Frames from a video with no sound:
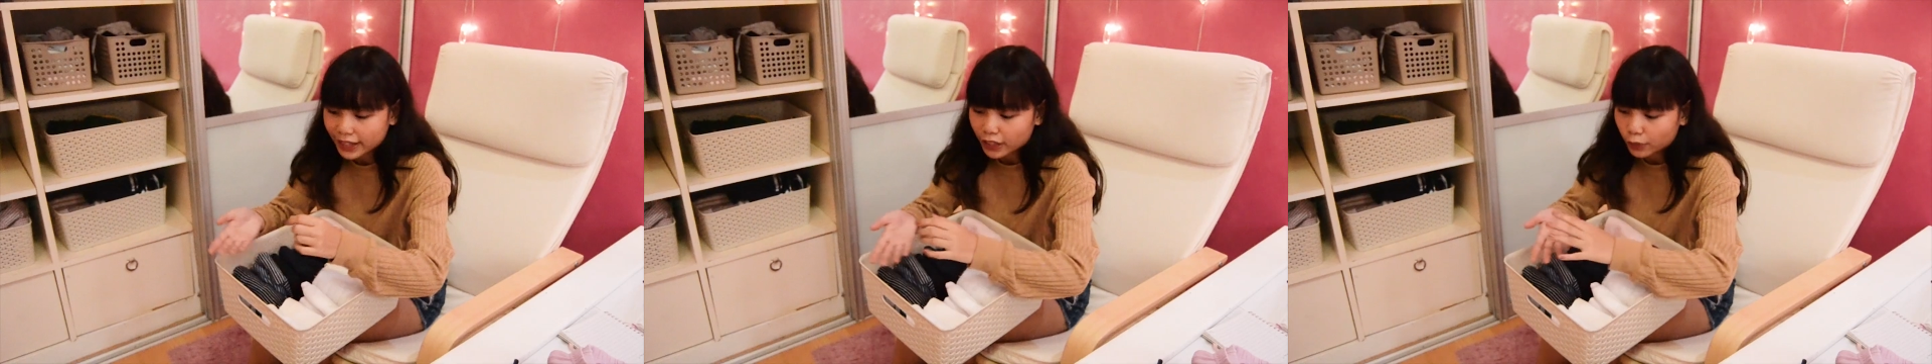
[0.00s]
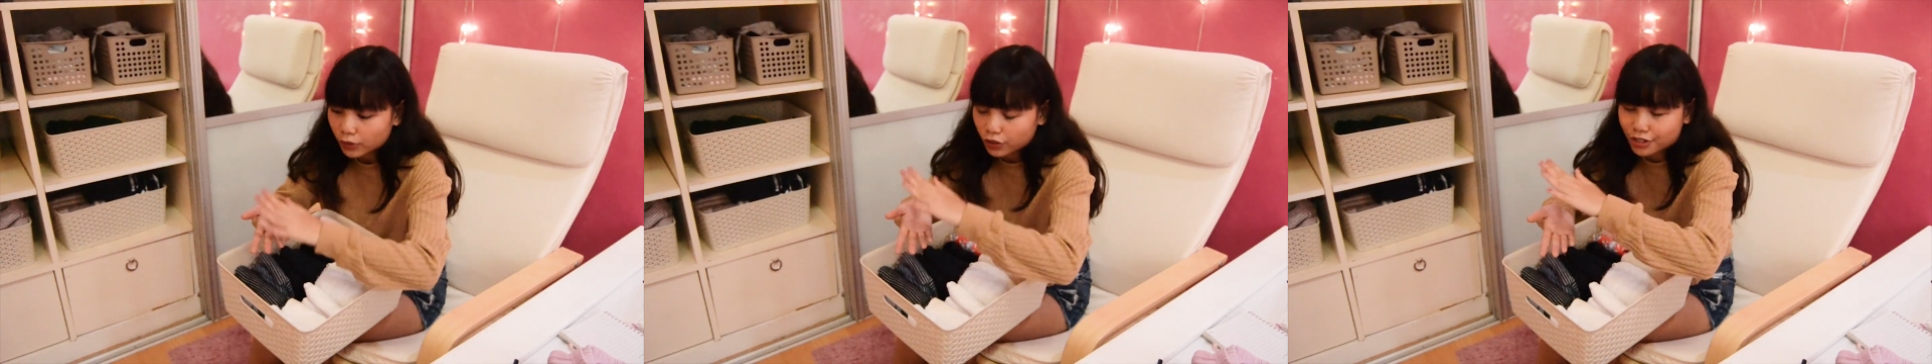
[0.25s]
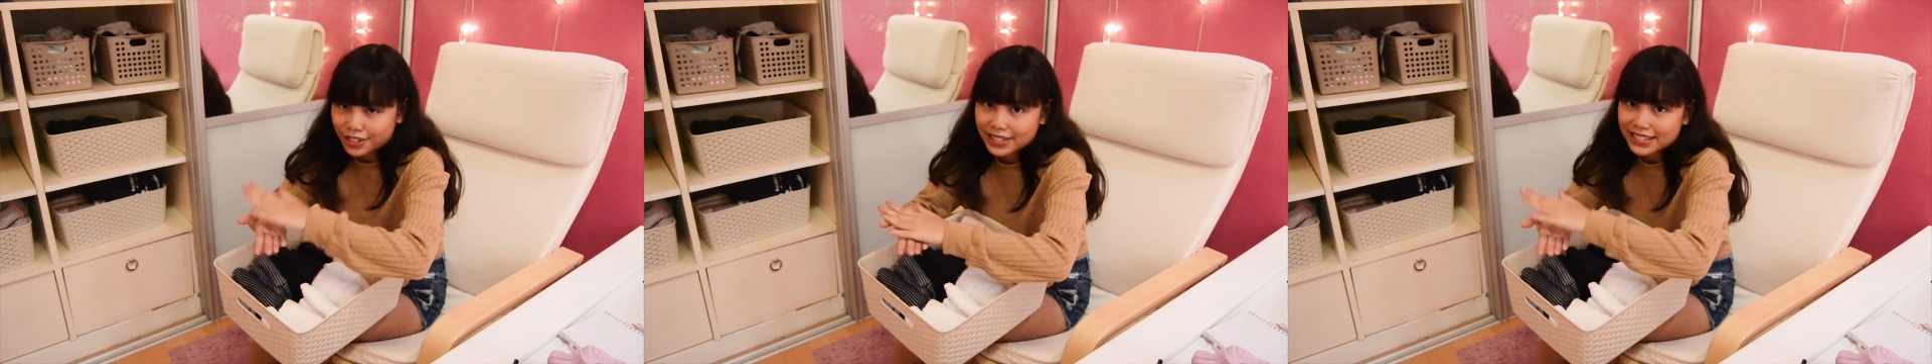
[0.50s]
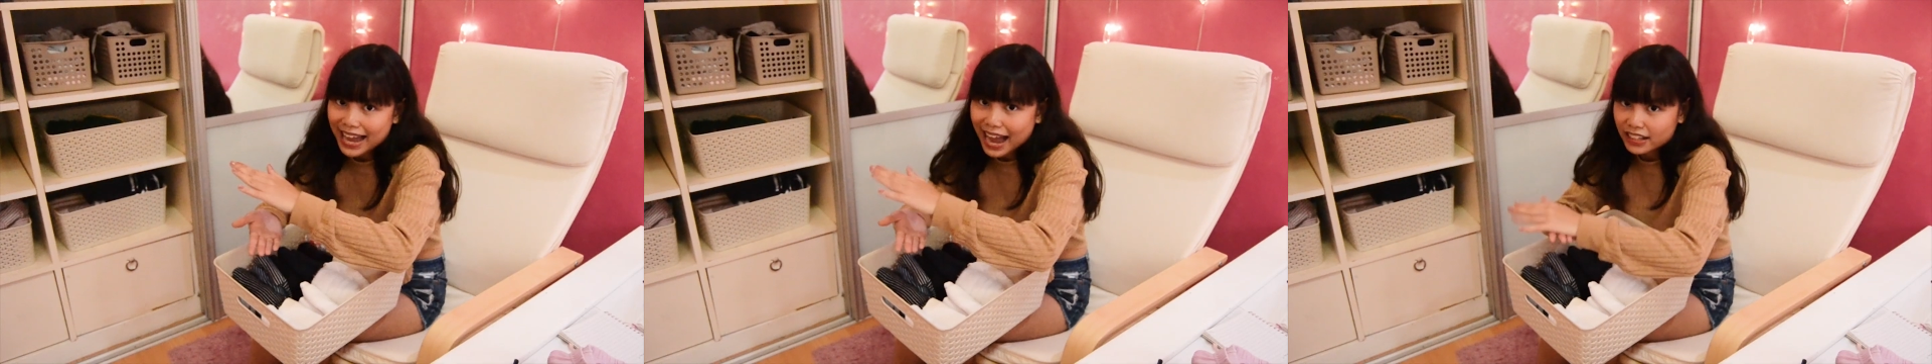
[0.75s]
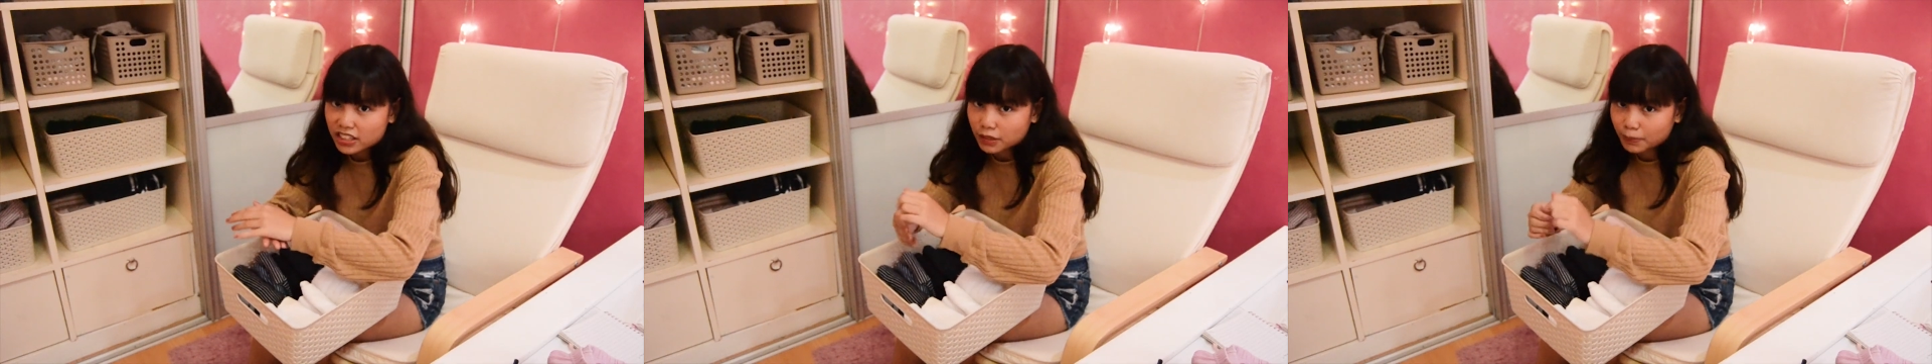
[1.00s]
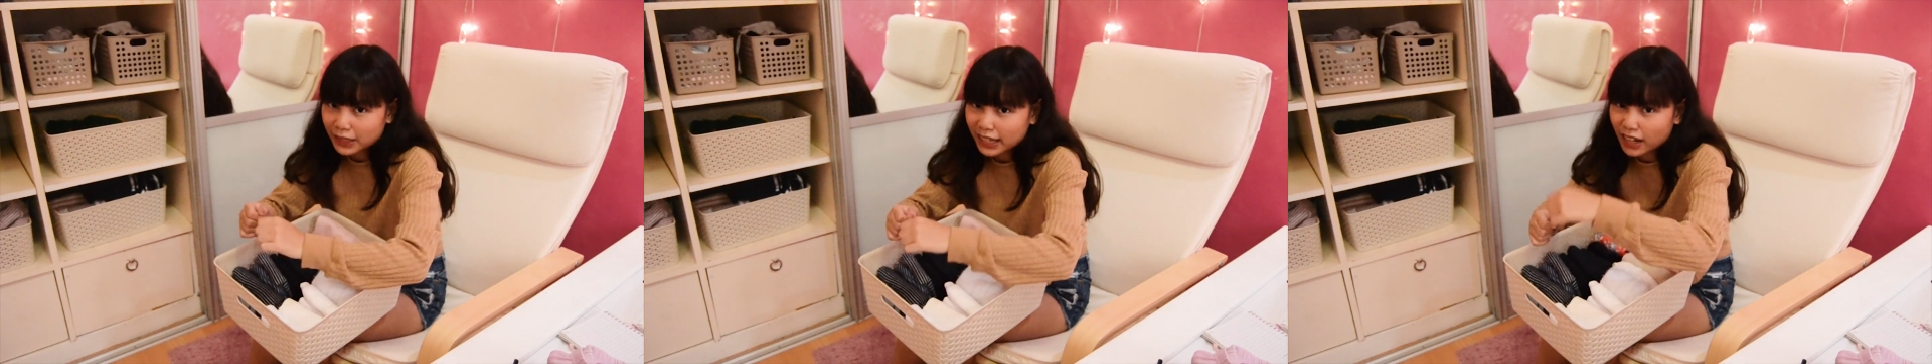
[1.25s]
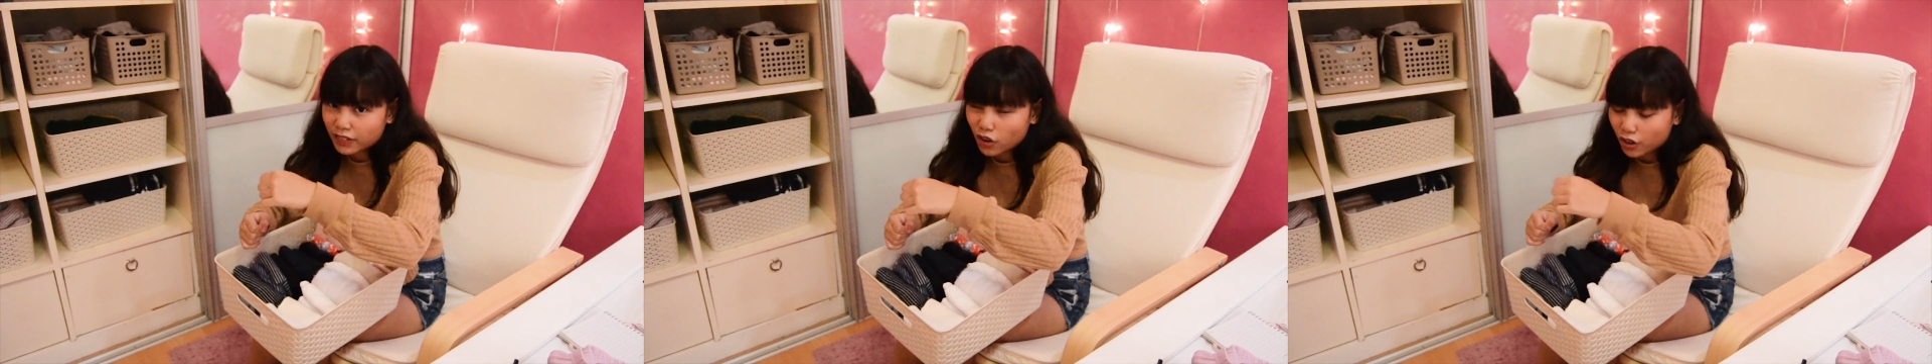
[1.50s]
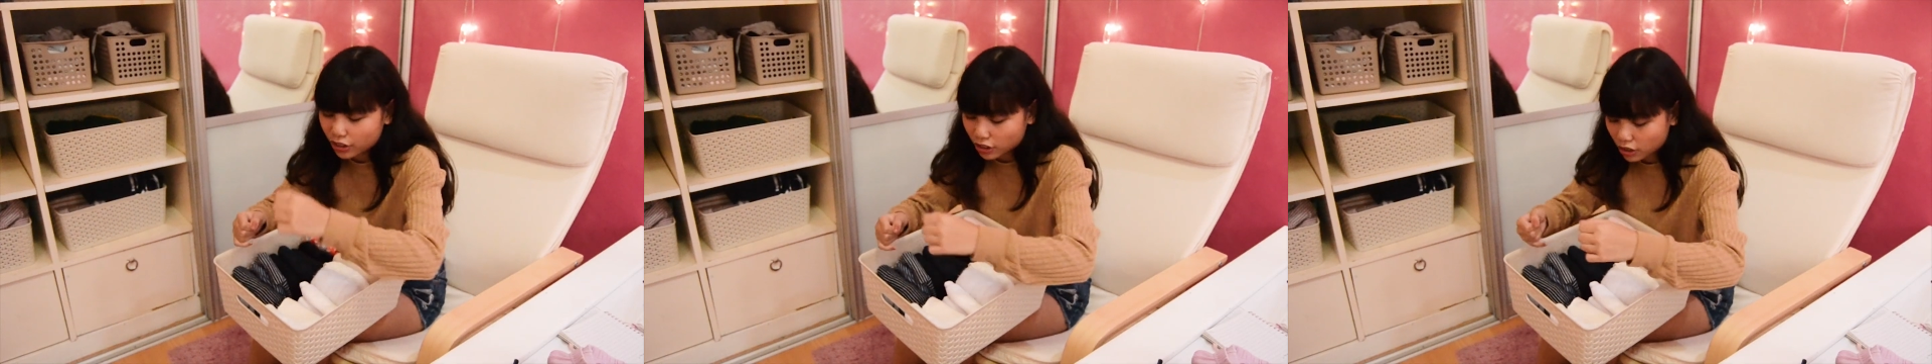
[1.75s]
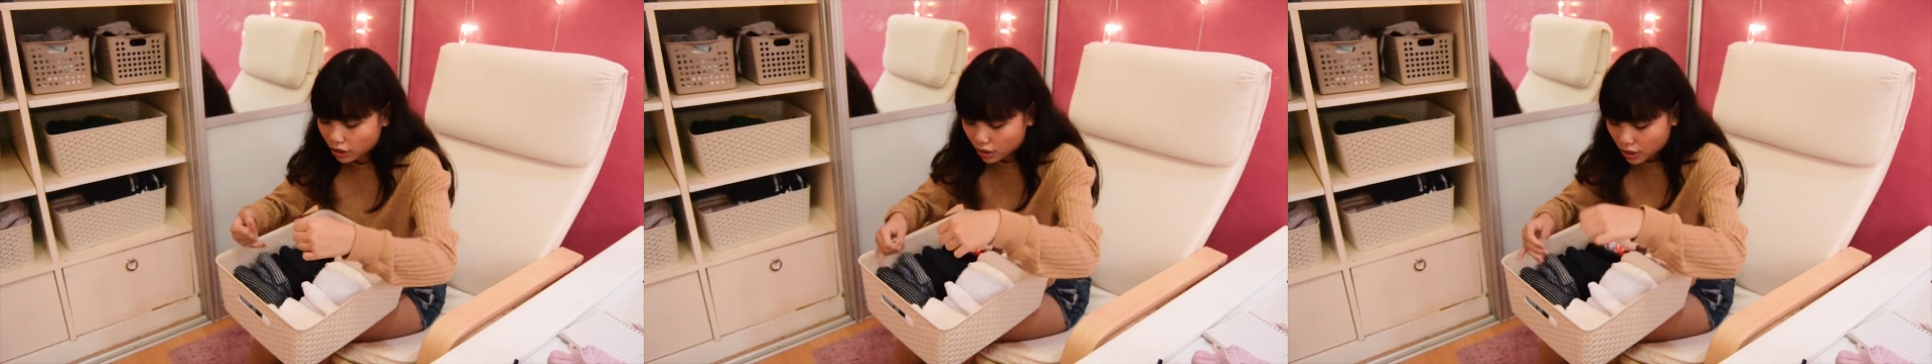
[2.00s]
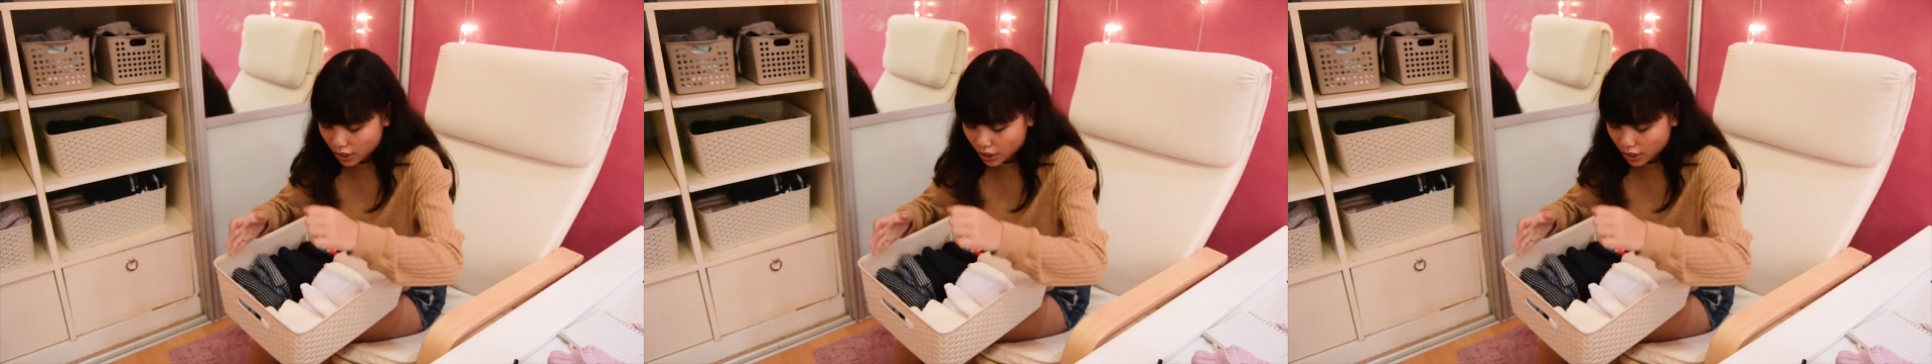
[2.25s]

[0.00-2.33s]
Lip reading: like when they're stacked it'd be kind of harder to